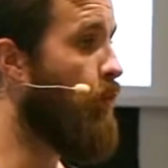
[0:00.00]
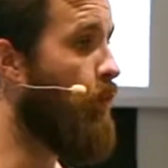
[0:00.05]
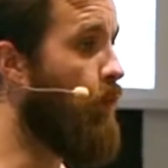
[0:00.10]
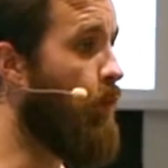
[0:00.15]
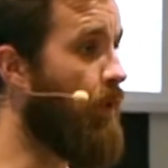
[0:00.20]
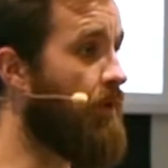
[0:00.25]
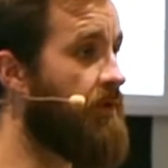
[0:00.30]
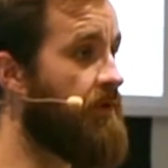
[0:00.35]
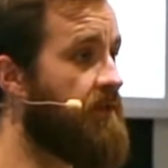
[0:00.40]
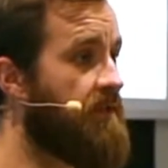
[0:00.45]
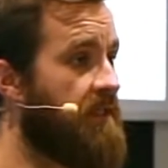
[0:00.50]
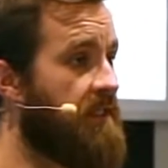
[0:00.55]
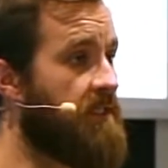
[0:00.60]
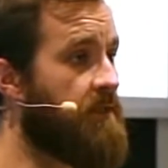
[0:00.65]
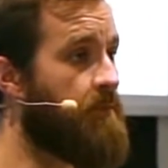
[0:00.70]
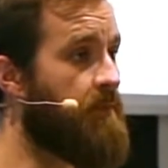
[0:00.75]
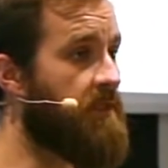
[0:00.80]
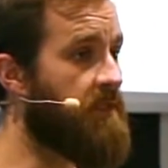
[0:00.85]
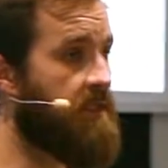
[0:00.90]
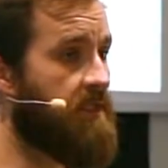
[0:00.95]
what is
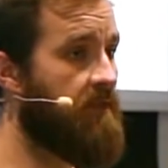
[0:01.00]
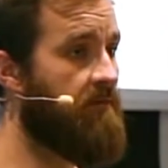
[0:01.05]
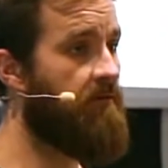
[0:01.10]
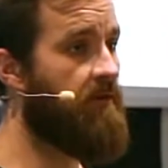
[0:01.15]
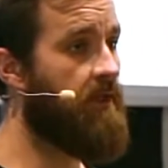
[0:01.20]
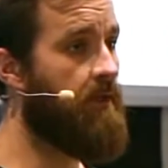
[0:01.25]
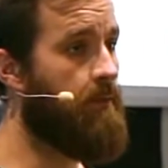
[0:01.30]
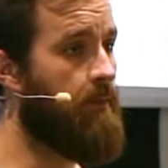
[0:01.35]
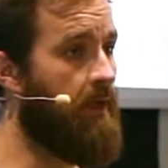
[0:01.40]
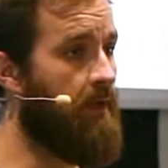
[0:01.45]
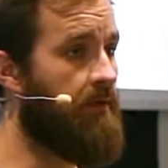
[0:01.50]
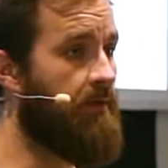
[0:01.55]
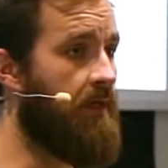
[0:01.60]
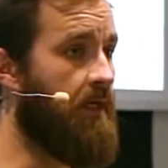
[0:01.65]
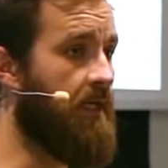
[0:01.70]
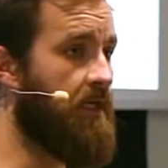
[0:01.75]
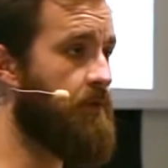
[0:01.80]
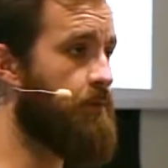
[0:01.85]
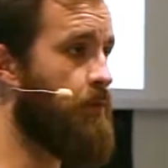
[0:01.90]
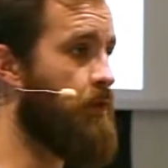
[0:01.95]
specific about the
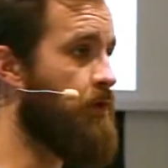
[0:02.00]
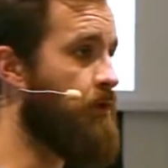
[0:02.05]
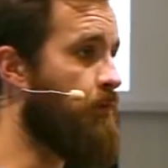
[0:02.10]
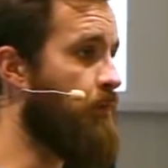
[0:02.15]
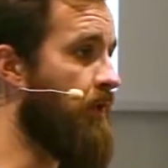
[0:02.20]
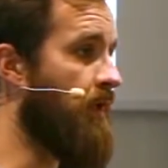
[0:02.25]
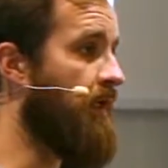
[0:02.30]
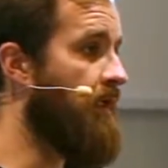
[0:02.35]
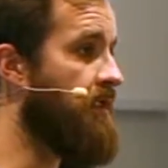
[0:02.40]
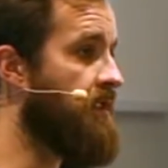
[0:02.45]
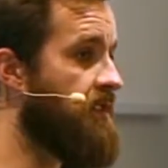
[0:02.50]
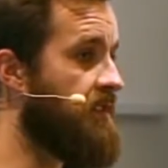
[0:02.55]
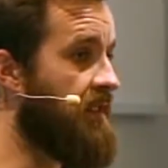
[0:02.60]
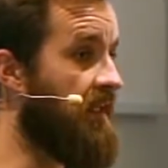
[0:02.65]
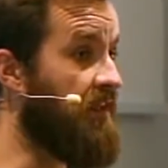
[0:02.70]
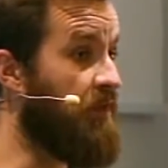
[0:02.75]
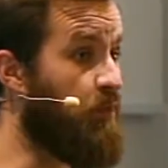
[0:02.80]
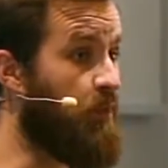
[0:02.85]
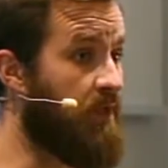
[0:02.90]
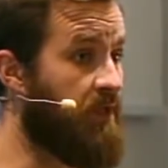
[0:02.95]
expert brains
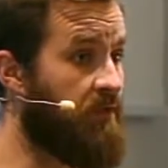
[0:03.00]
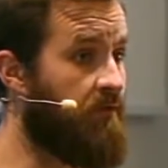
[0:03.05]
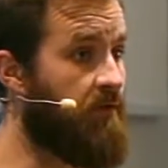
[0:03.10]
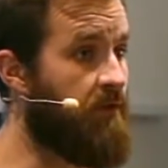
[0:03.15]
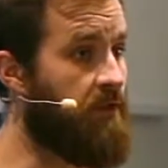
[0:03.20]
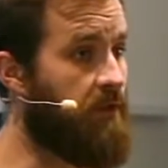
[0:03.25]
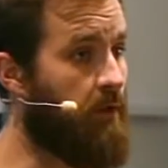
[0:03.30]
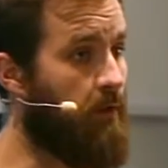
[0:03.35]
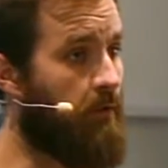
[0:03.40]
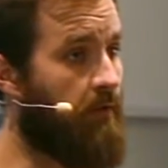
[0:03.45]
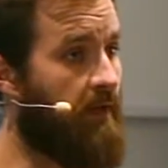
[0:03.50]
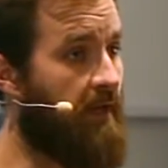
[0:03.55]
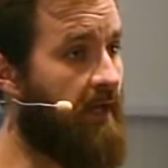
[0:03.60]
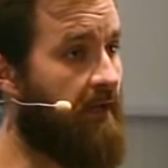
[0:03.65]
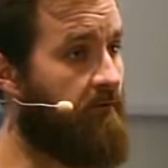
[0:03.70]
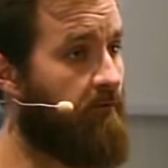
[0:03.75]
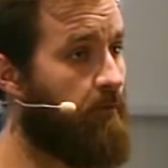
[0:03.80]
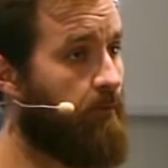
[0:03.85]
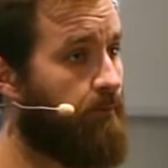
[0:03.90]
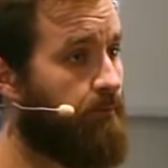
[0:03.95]
that the rest of us don't
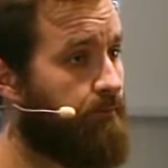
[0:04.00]
have.